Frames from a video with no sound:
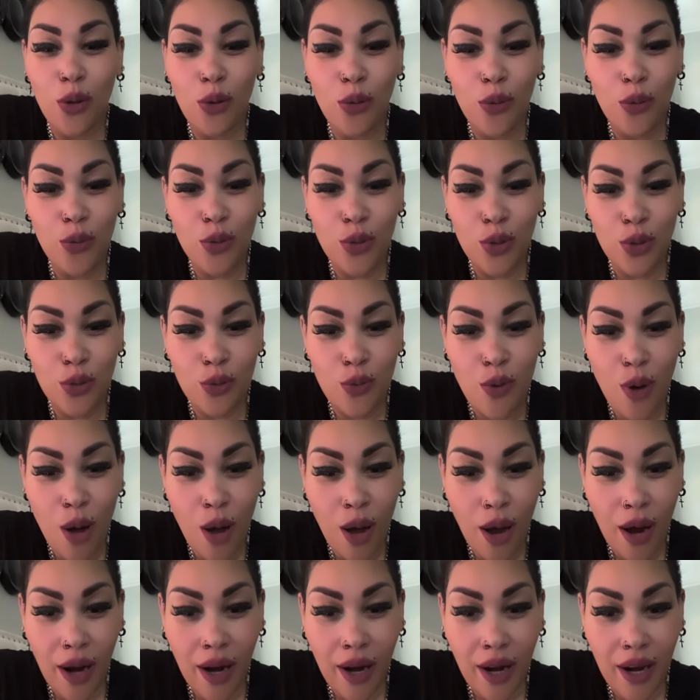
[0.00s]
who you
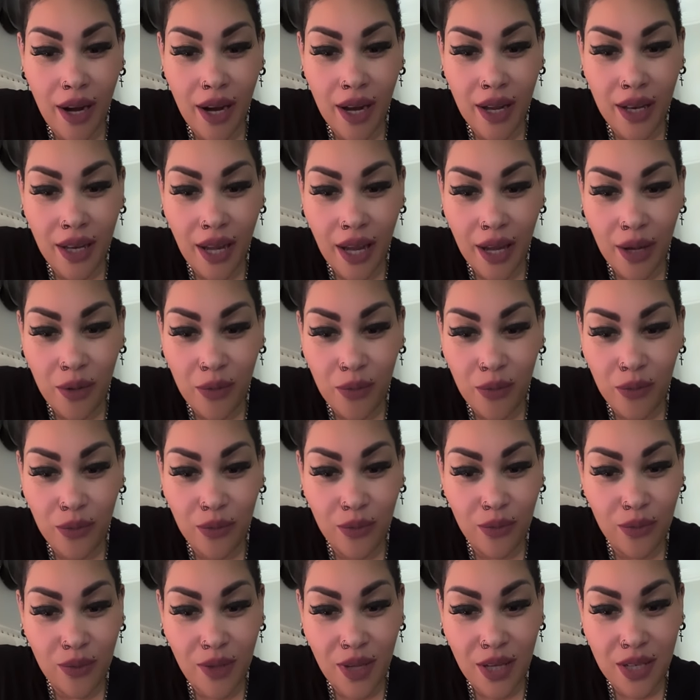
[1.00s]
are. Like,
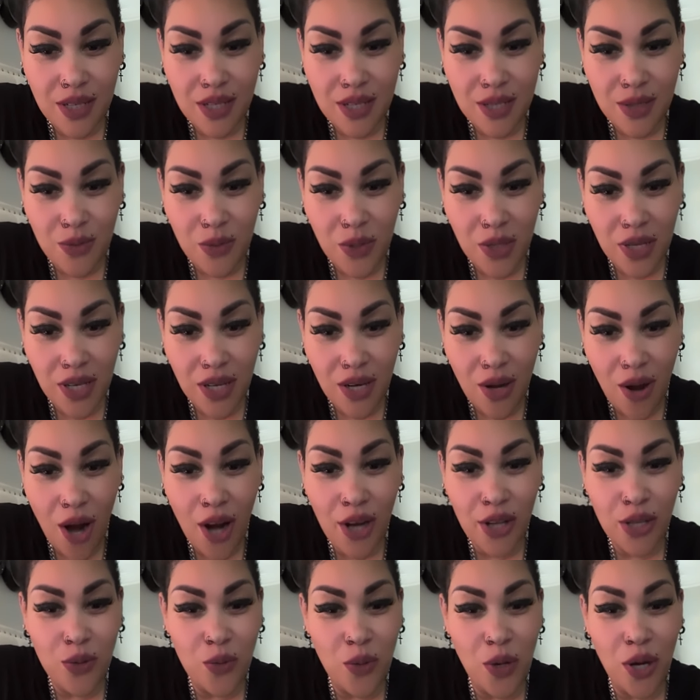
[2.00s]
I just want to know,
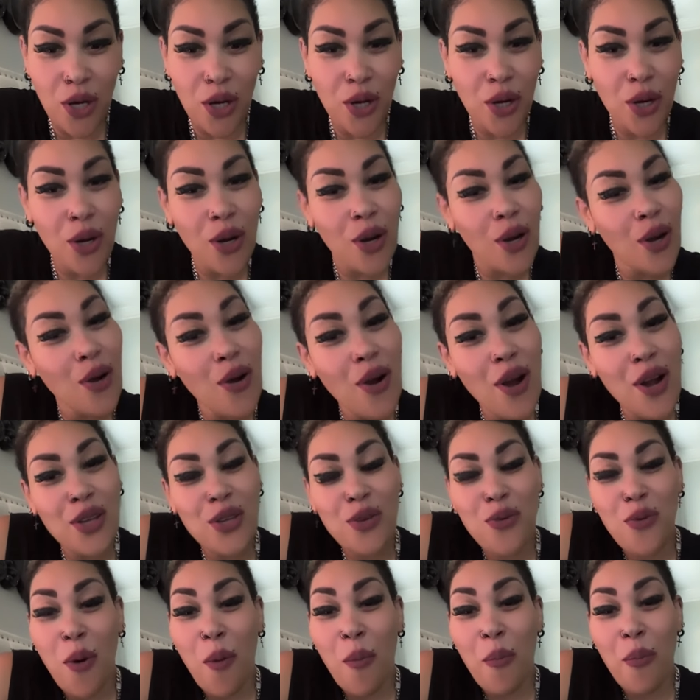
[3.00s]
are you a girl? Are
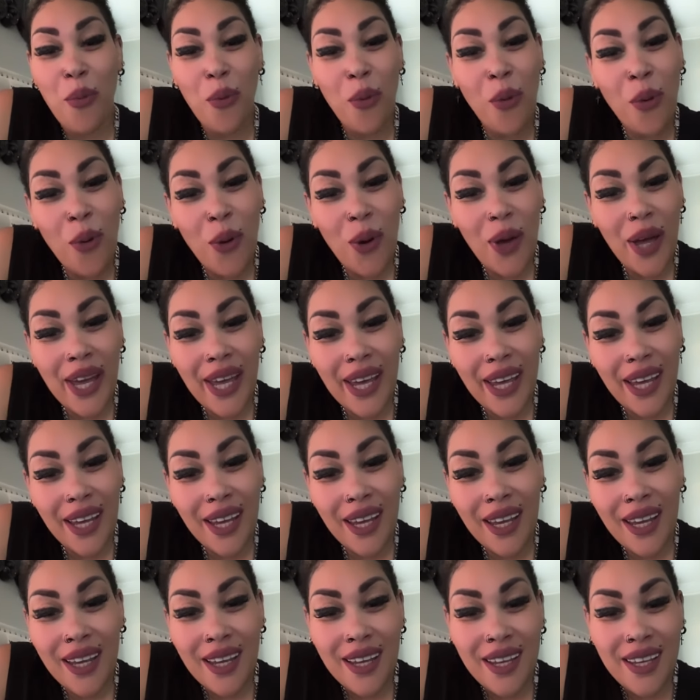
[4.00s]
you a
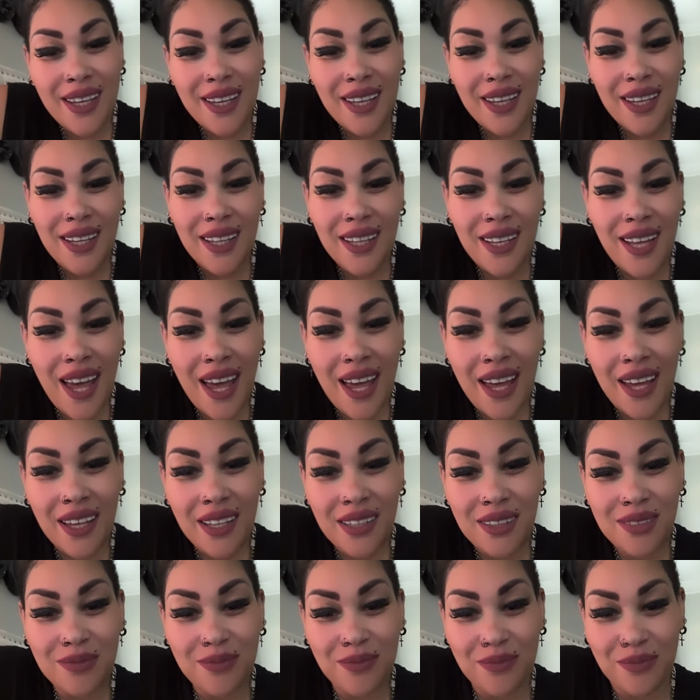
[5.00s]
boy?
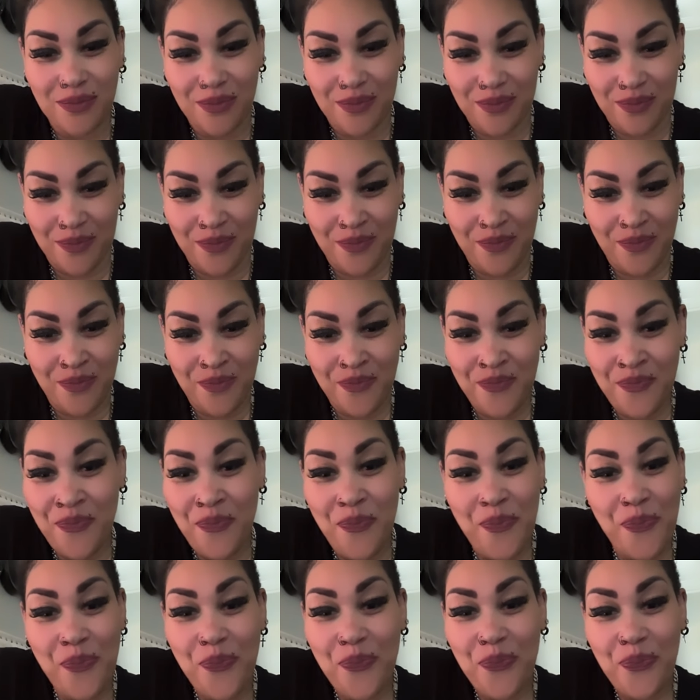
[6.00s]
Like, that's